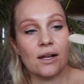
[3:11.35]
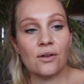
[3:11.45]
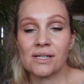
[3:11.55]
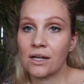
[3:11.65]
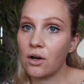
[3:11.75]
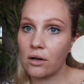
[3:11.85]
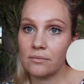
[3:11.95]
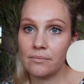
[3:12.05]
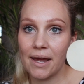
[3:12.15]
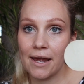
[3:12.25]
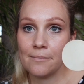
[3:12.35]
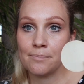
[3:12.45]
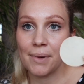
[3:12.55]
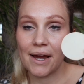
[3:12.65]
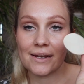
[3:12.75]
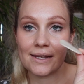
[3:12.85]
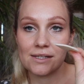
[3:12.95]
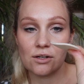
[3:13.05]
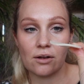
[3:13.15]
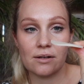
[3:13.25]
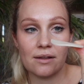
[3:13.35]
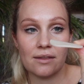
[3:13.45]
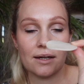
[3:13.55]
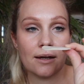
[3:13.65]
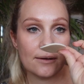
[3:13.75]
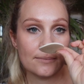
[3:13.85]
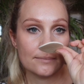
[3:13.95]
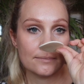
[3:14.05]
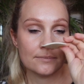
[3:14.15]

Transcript: it looks like a cotton pad, but it's a lot thicker